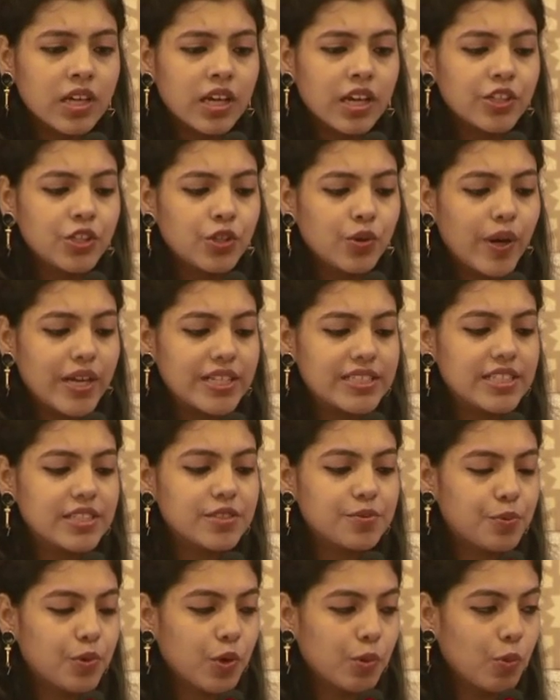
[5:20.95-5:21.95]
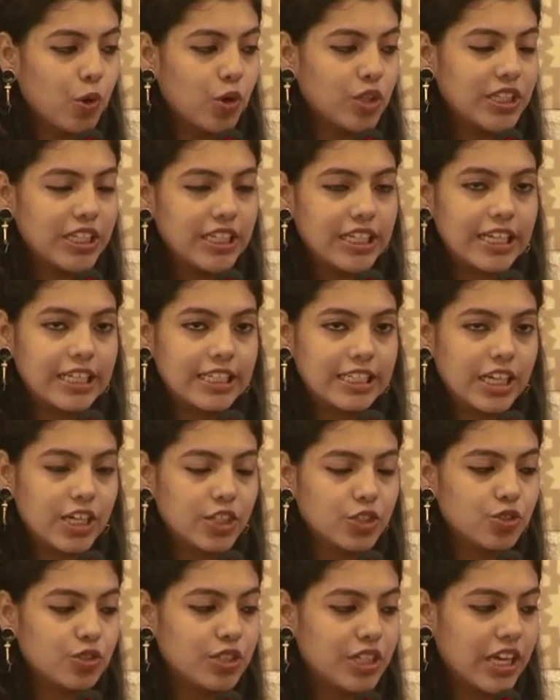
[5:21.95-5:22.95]
US is promoting
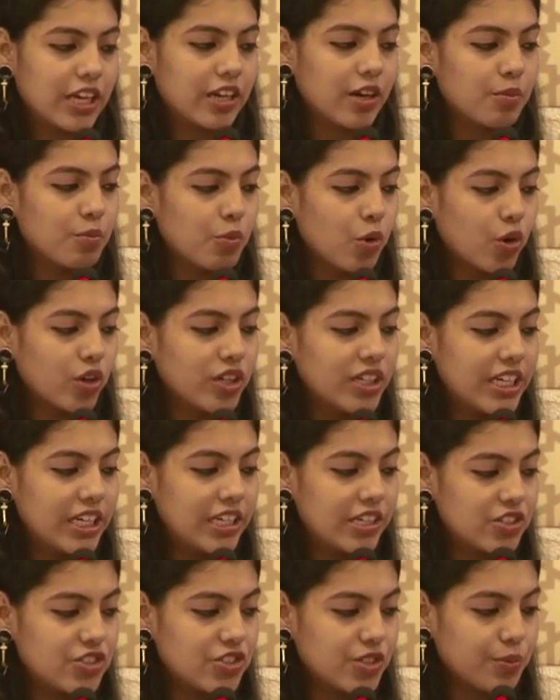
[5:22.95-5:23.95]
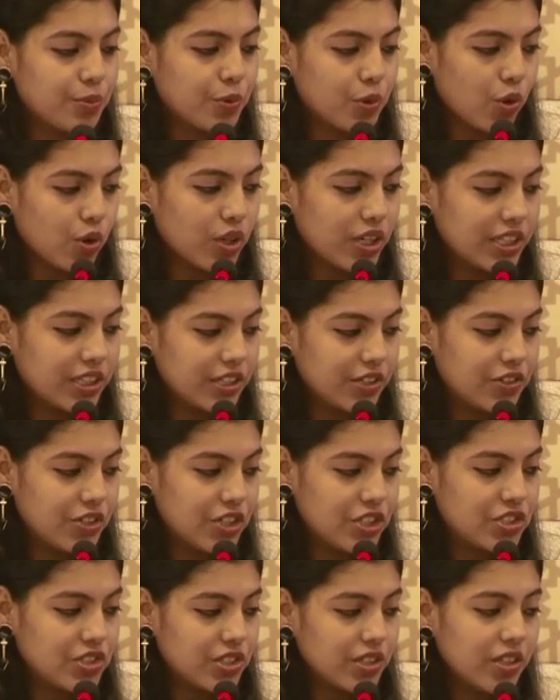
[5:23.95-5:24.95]
India to take a more leadership role in the
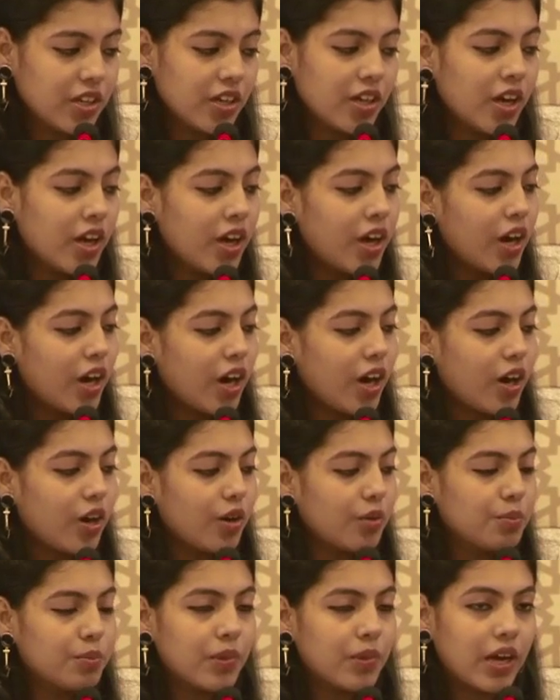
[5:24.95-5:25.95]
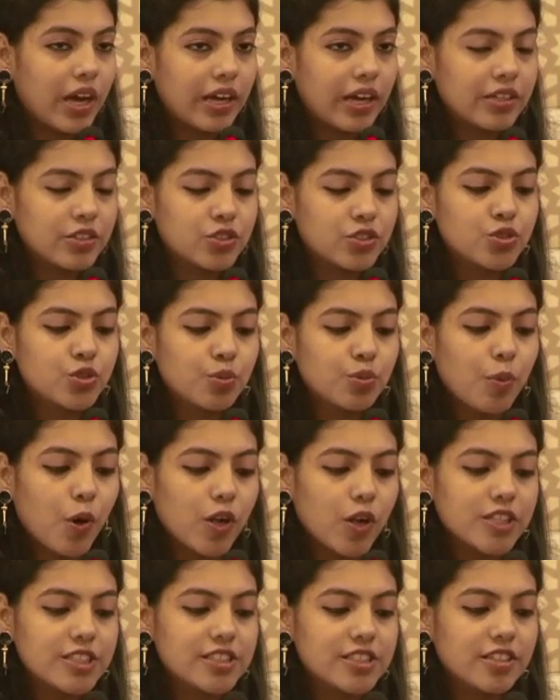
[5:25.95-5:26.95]
region. To
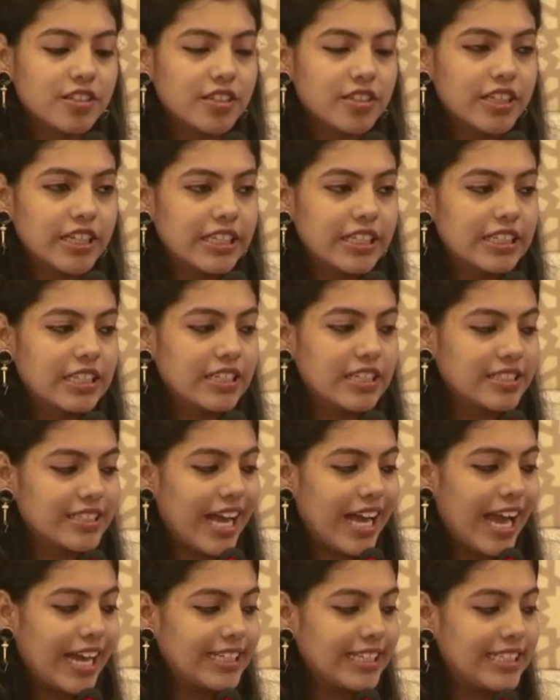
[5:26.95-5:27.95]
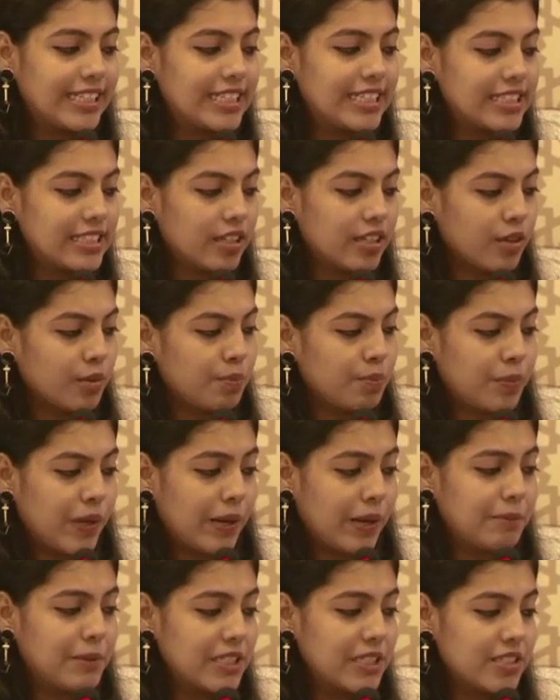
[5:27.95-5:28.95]
bolster India's Act East,
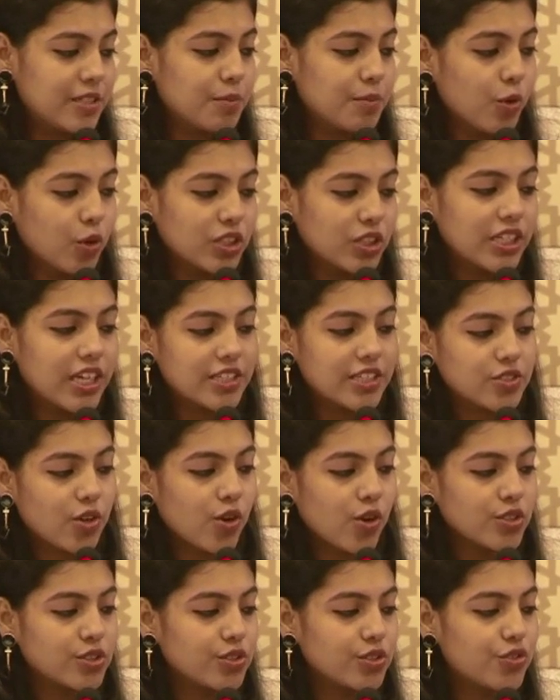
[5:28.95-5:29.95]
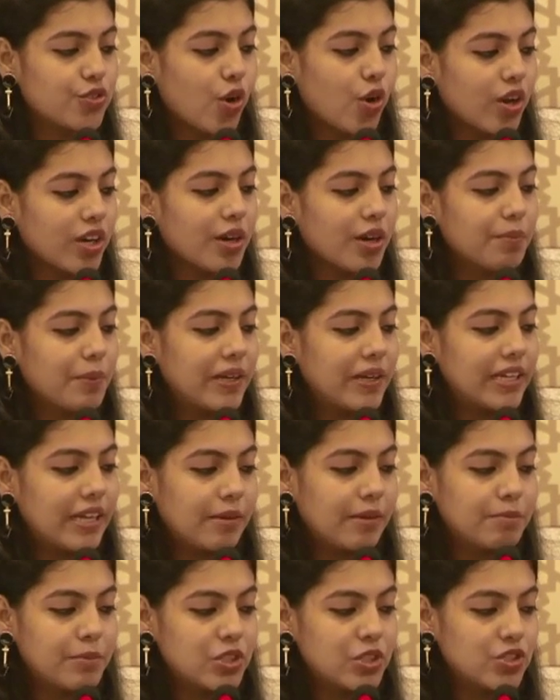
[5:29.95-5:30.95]
Prime Minister Modi has also drawn up an
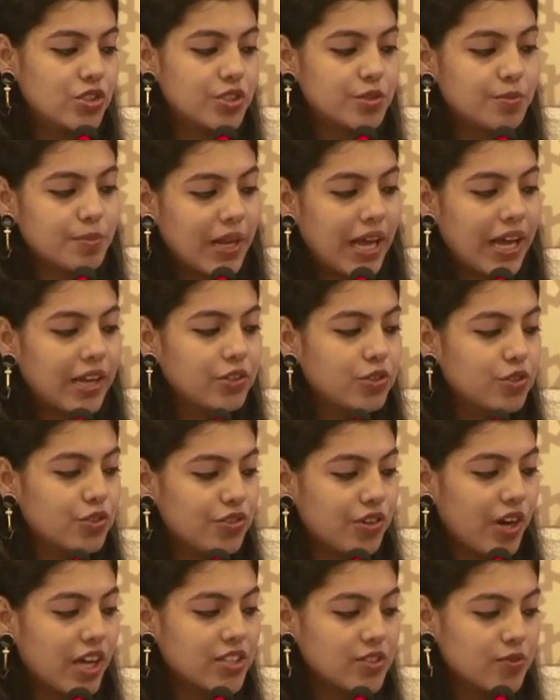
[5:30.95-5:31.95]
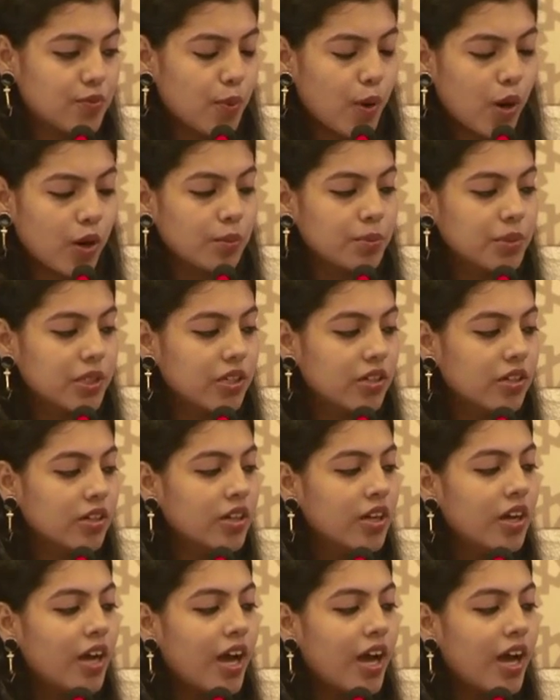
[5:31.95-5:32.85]
ambitious plan to transform the